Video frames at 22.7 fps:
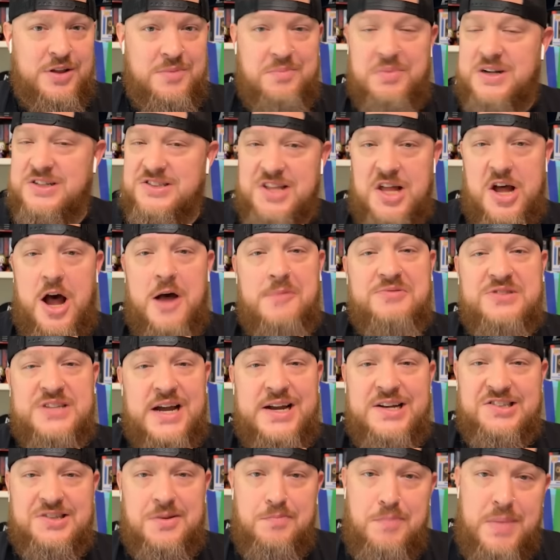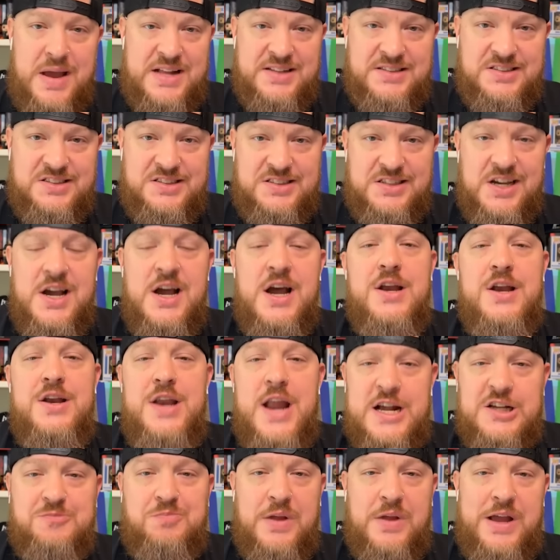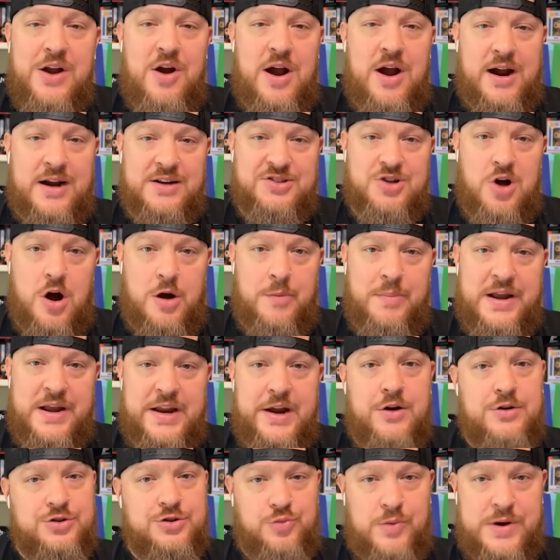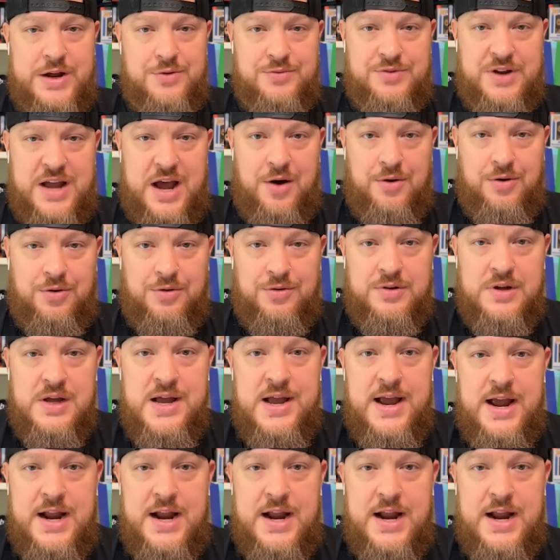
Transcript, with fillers: them because the upside is immense. Next player I got to talk about here is Rico Dowdle.